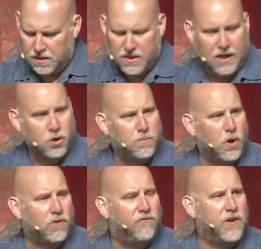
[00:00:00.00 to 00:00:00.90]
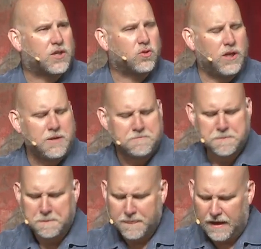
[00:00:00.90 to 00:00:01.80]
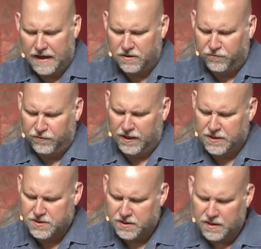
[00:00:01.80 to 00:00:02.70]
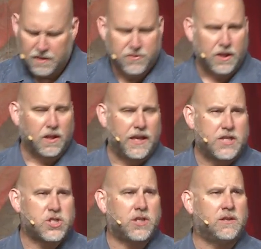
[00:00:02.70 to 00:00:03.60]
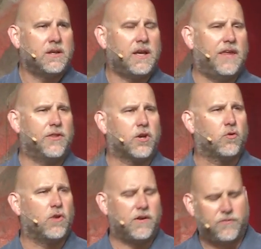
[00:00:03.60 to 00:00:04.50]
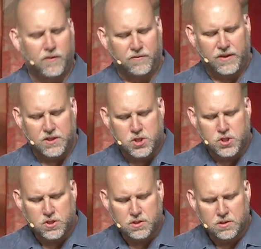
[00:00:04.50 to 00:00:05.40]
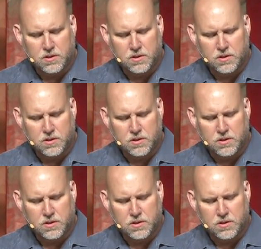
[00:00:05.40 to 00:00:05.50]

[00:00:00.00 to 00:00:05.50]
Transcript: They knew both victory and defeat, the elation and the grief of each.